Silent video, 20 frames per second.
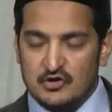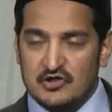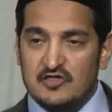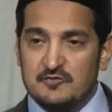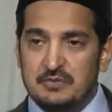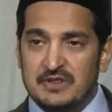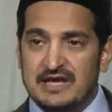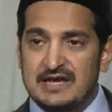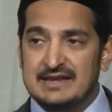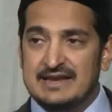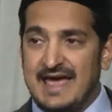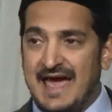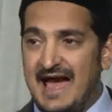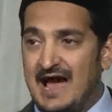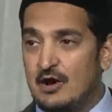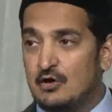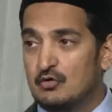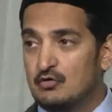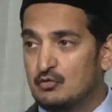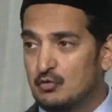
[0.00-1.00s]
to
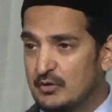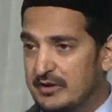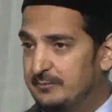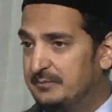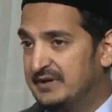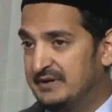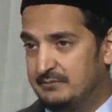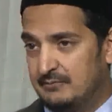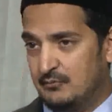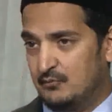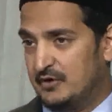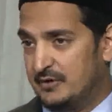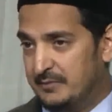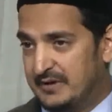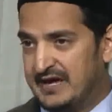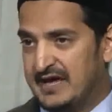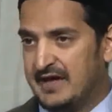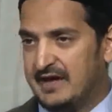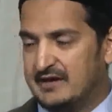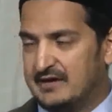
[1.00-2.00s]
explain how
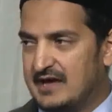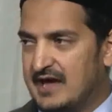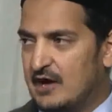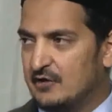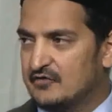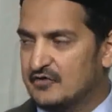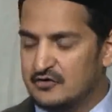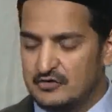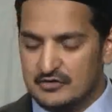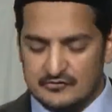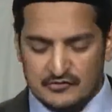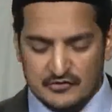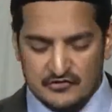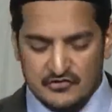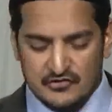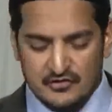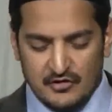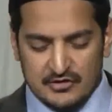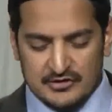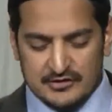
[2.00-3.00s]
we began, how the
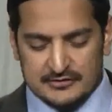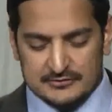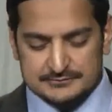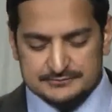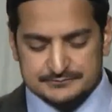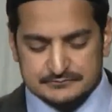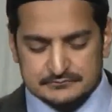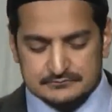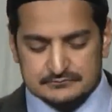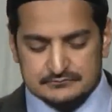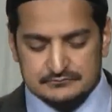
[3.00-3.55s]
universe started.